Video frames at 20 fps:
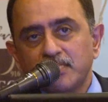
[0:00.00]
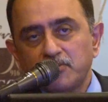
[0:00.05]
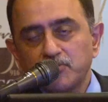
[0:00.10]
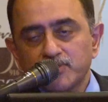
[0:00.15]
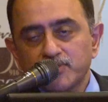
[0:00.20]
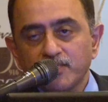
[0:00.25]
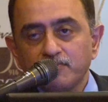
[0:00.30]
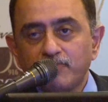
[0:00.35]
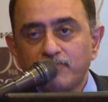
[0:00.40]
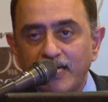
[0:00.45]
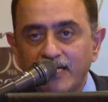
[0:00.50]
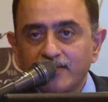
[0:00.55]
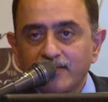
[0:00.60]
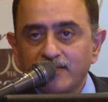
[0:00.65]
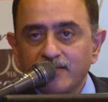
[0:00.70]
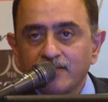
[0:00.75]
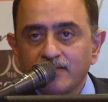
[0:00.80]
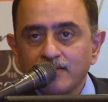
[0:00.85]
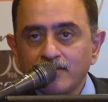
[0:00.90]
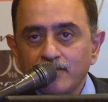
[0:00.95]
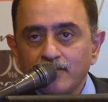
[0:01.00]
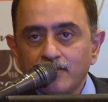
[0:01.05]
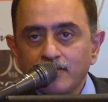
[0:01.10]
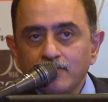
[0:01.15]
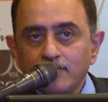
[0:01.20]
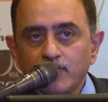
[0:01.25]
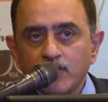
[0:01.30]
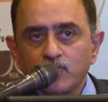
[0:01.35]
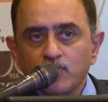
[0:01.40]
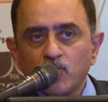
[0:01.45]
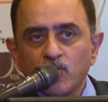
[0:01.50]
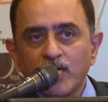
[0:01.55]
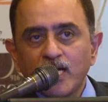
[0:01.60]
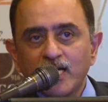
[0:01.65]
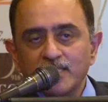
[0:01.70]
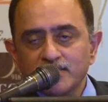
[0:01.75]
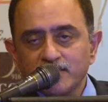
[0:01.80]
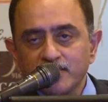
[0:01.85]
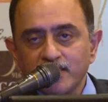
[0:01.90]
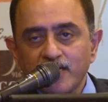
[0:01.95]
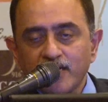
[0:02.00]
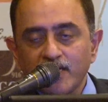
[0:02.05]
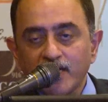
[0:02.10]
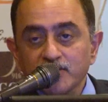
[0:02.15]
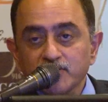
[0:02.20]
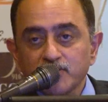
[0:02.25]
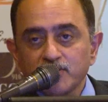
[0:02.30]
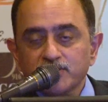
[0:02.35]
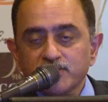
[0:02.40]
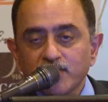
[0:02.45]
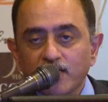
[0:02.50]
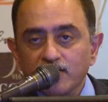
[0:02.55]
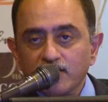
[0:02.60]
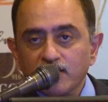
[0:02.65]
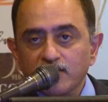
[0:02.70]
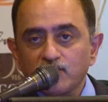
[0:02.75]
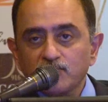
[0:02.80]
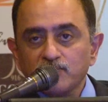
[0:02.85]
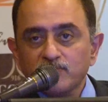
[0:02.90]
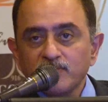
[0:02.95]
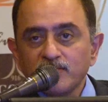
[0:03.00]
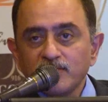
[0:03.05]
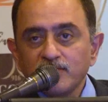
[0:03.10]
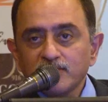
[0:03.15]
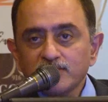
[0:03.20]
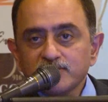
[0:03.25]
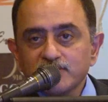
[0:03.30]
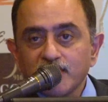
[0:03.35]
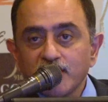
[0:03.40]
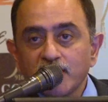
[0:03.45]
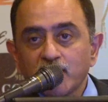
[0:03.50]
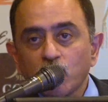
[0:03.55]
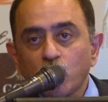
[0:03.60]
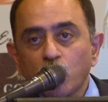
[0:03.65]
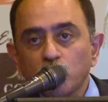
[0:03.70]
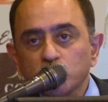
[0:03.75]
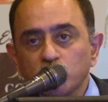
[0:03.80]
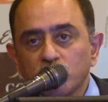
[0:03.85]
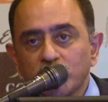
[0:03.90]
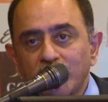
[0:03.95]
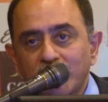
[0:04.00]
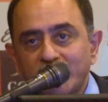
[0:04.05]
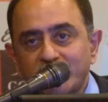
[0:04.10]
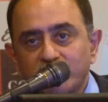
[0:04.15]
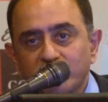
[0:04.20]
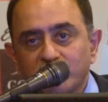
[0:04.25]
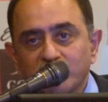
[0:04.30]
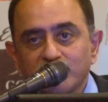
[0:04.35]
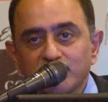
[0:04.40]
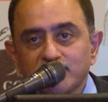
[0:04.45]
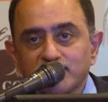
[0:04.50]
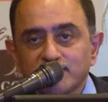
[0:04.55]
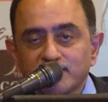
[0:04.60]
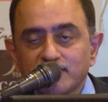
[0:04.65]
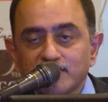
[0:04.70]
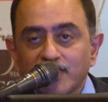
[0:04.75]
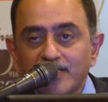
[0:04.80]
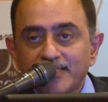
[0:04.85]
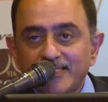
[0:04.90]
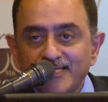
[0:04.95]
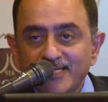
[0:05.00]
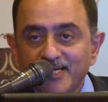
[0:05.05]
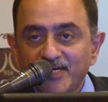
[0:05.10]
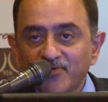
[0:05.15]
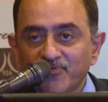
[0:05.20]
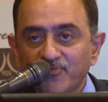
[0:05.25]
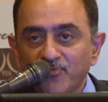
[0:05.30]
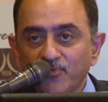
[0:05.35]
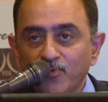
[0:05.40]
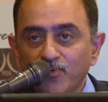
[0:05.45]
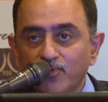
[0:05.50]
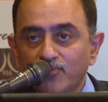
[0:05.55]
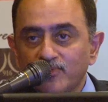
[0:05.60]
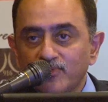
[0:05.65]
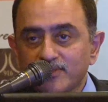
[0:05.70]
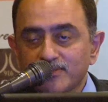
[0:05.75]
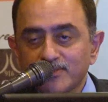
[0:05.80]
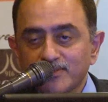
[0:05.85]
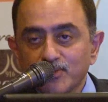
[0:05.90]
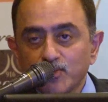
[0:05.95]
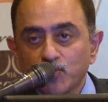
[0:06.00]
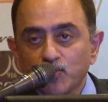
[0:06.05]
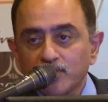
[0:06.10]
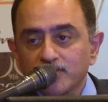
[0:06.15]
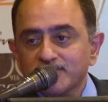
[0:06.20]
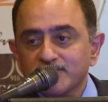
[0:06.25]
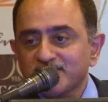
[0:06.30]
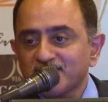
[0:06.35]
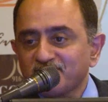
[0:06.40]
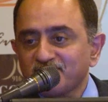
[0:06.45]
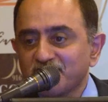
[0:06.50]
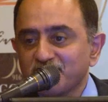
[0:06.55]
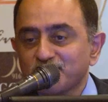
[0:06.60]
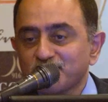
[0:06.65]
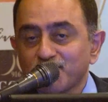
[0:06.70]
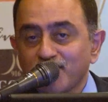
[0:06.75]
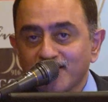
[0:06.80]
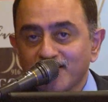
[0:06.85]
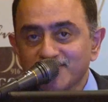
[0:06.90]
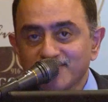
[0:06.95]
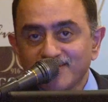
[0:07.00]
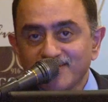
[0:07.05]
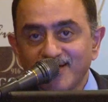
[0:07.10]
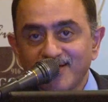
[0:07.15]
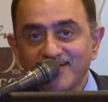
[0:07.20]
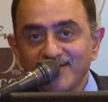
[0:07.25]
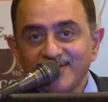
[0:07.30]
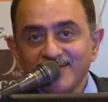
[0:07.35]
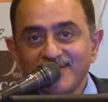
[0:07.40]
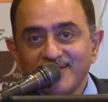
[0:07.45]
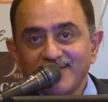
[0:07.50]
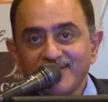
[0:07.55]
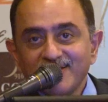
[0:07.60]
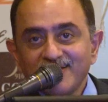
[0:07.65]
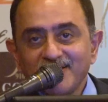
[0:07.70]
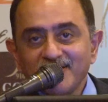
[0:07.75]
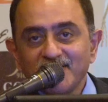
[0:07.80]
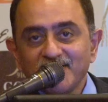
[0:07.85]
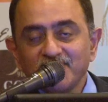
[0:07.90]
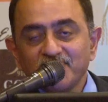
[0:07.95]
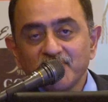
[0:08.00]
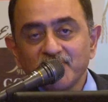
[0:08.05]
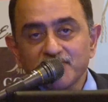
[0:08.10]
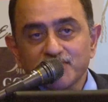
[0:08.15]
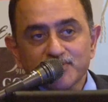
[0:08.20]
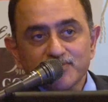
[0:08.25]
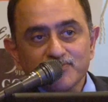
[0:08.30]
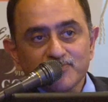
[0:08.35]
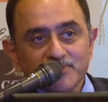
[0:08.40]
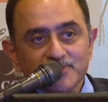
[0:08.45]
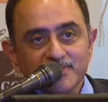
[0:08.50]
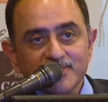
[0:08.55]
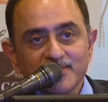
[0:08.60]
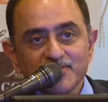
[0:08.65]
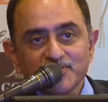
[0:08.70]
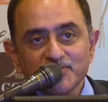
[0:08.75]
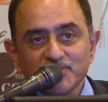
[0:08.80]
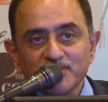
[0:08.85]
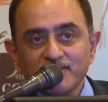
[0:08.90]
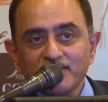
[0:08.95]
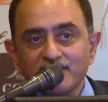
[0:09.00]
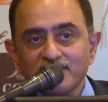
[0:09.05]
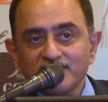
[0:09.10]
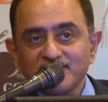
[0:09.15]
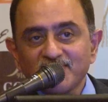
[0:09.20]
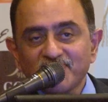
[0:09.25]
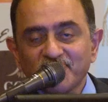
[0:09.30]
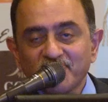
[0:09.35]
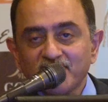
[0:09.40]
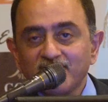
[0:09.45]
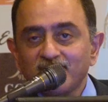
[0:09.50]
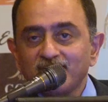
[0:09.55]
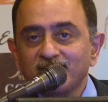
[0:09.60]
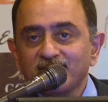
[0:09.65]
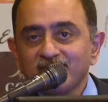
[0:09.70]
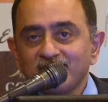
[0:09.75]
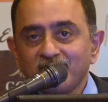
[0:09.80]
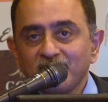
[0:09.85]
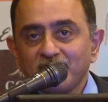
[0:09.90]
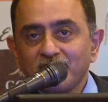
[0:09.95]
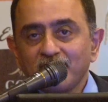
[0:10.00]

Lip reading: would say, banking, but more largely I actually started out selling auto electricals in 1984 with Lucas TVS. So actually I first was an engineer in the field,